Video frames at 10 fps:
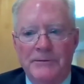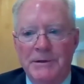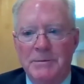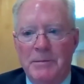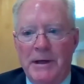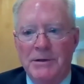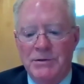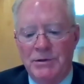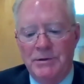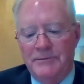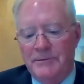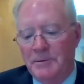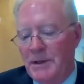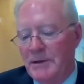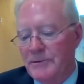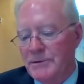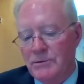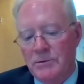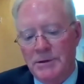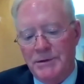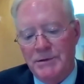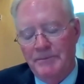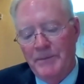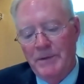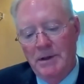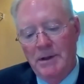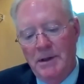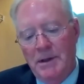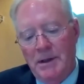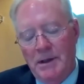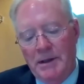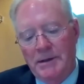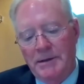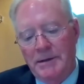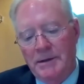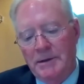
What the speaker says: this past year from Eversource, and